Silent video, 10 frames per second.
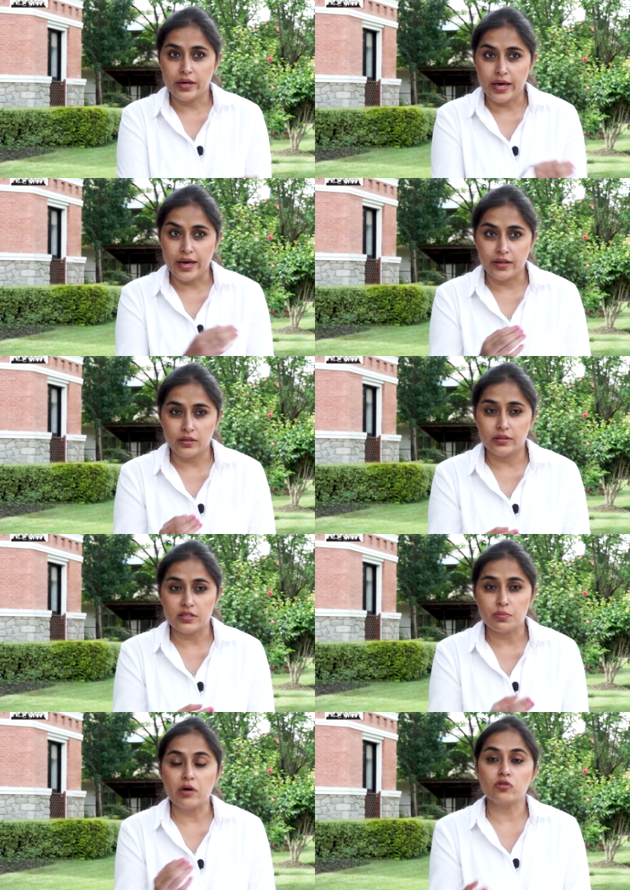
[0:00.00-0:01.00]
and
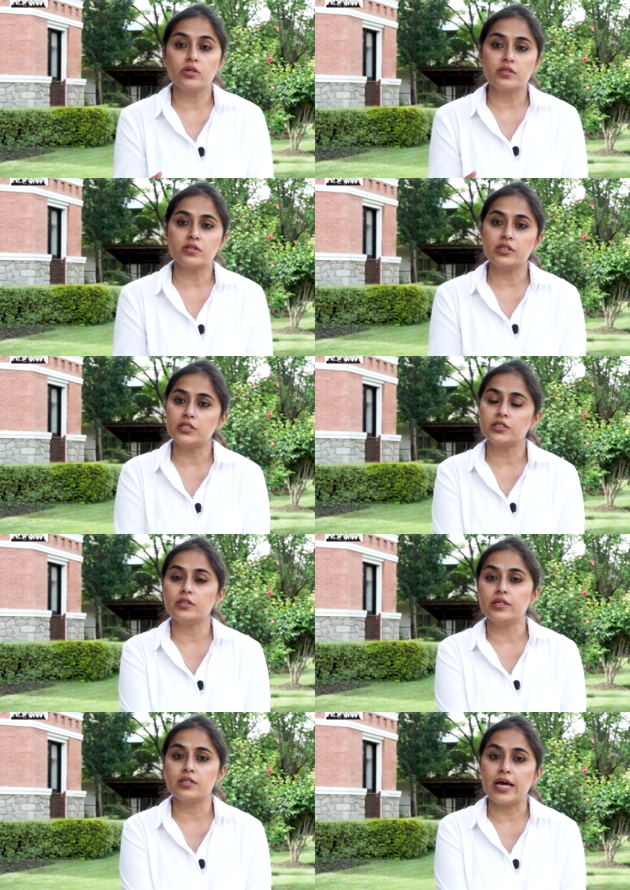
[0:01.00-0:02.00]
this mountainous
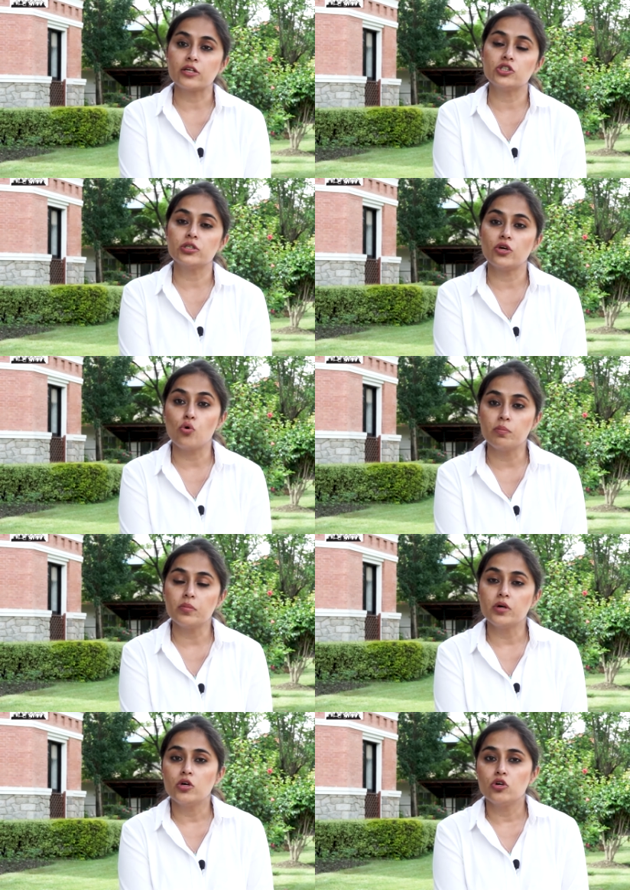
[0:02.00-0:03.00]
region is actually home
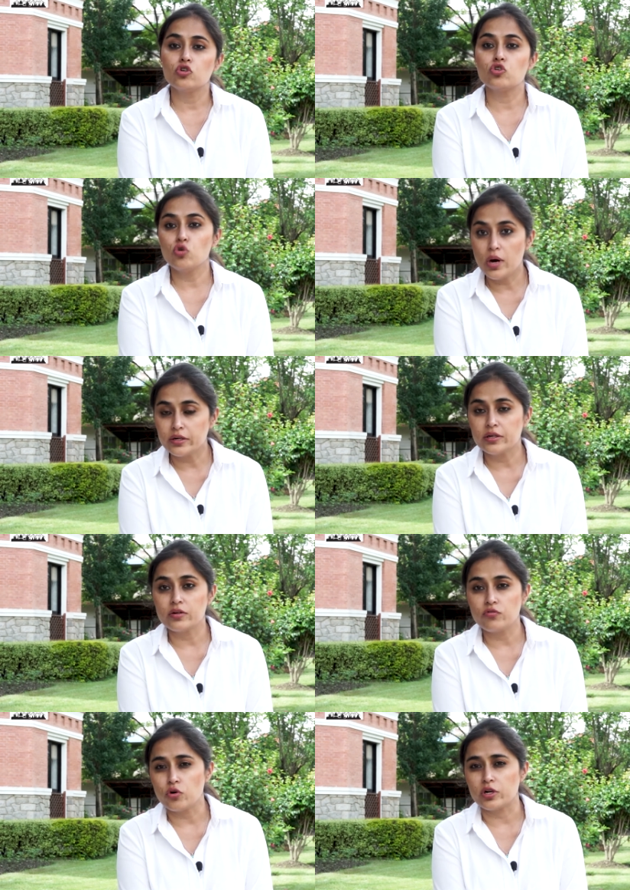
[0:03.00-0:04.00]
to
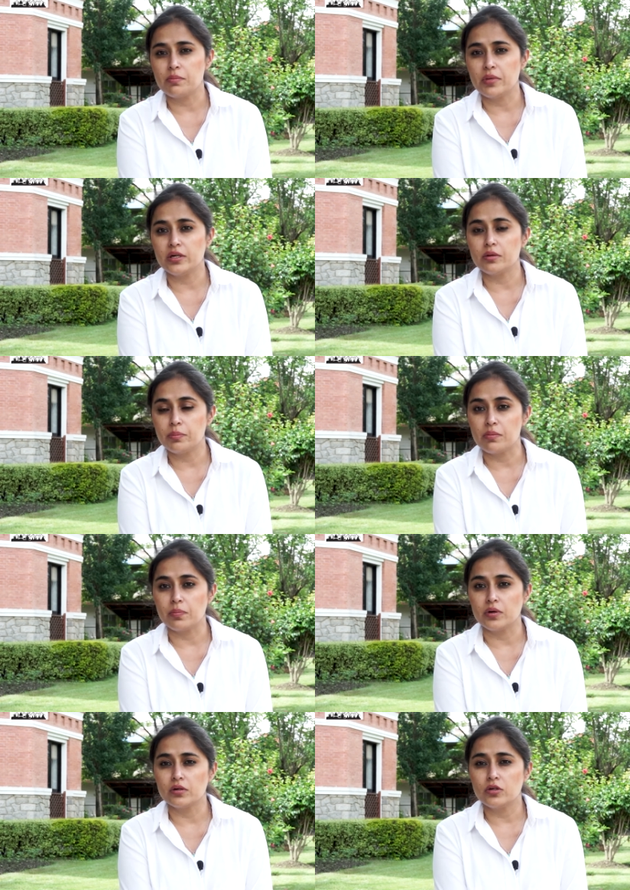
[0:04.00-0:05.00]
240 million
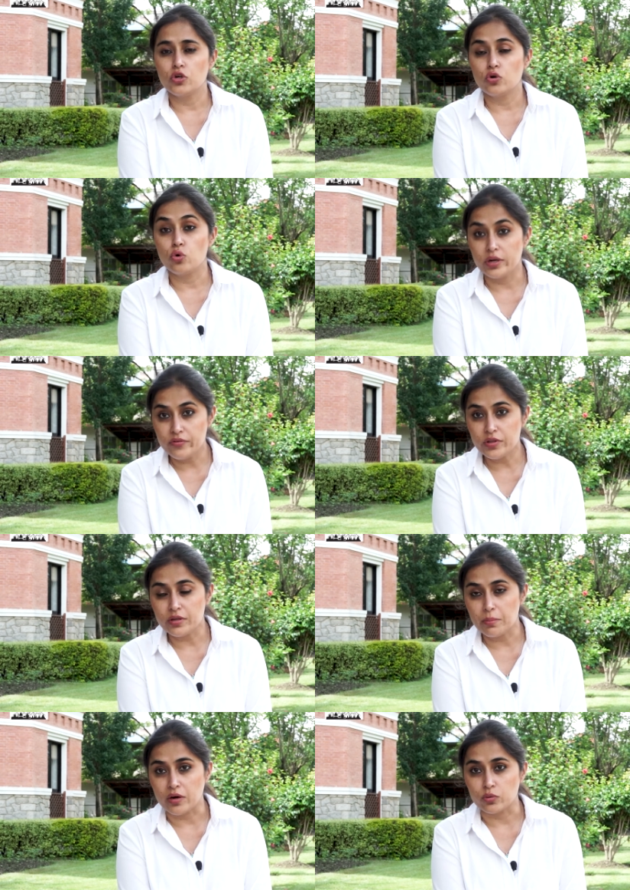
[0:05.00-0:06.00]
people who live in
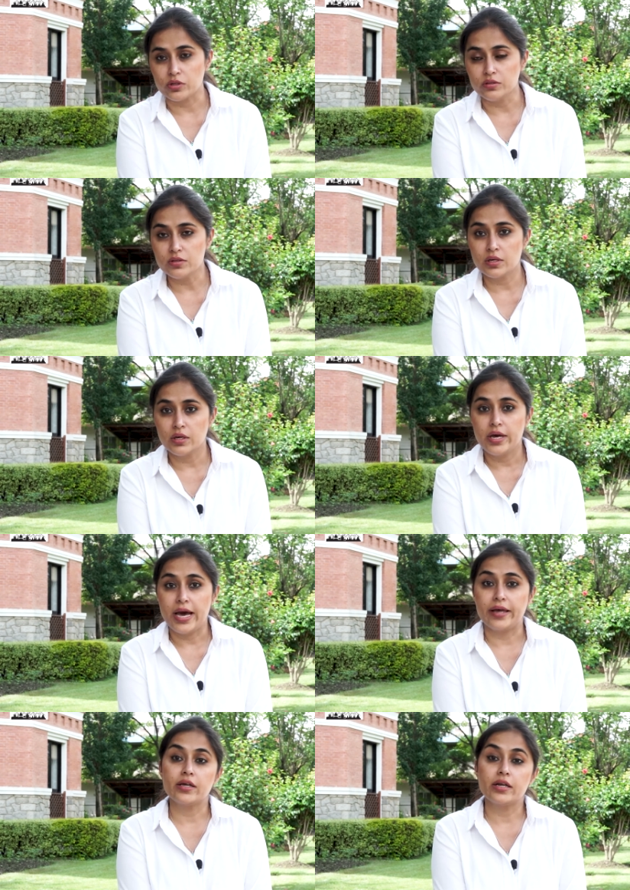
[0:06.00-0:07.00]
the mountains
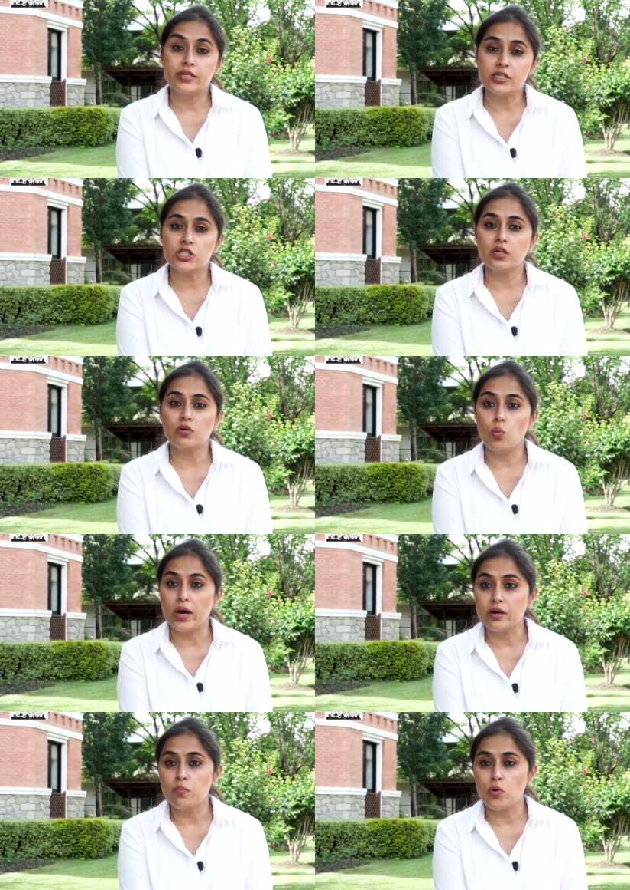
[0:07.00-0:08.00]
and an additional
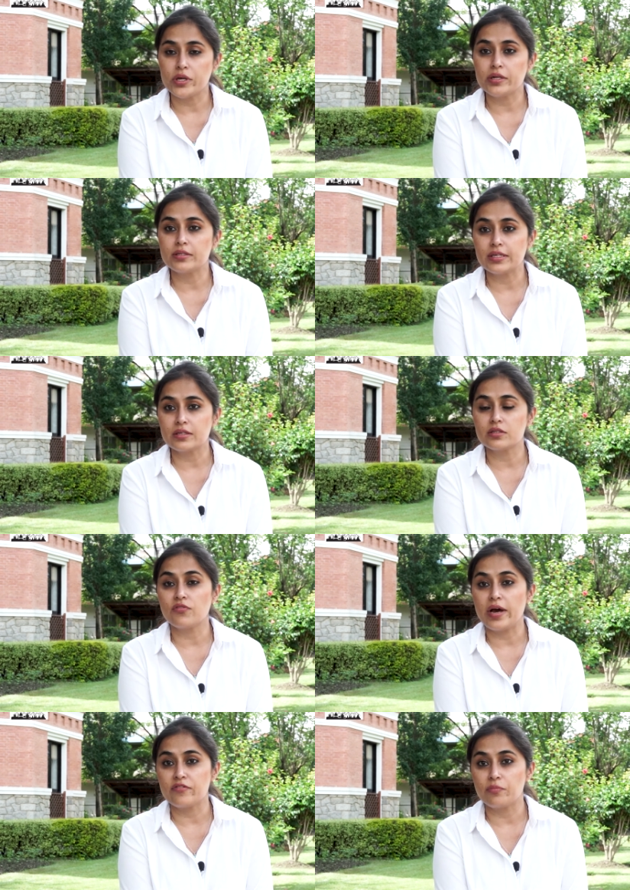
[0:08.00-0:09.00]

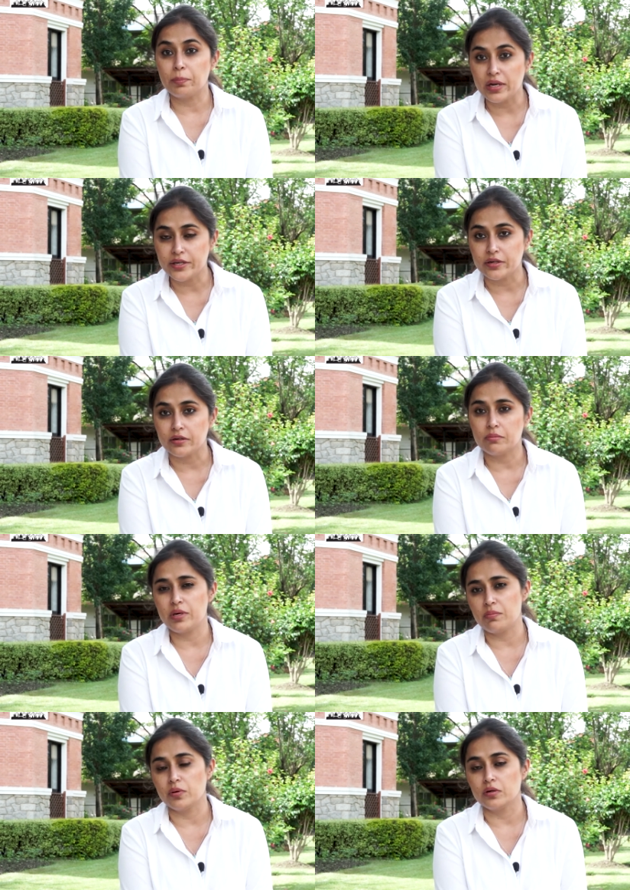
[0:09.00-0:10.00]
1.65 billion
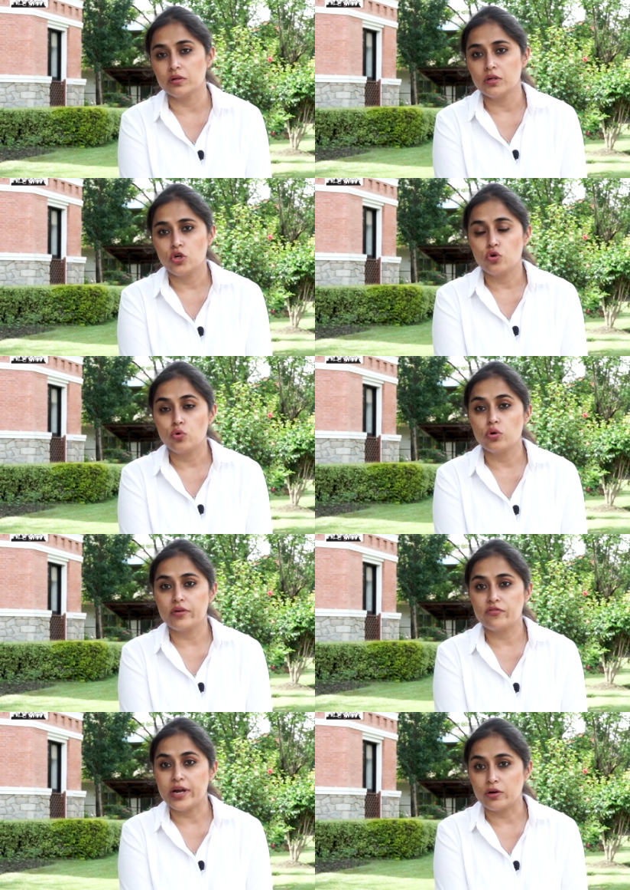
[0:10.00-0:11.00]
people who
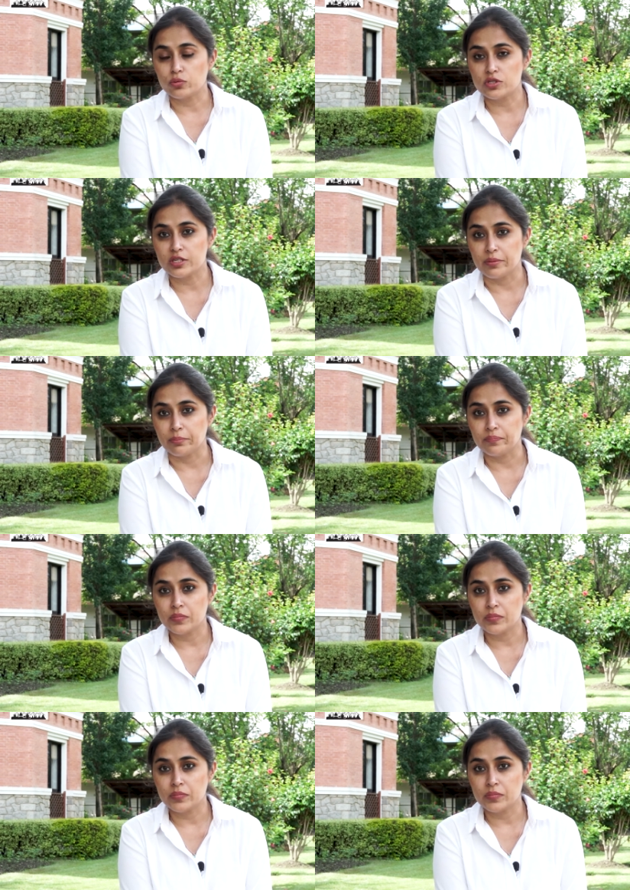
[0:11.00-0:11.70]
live downstream.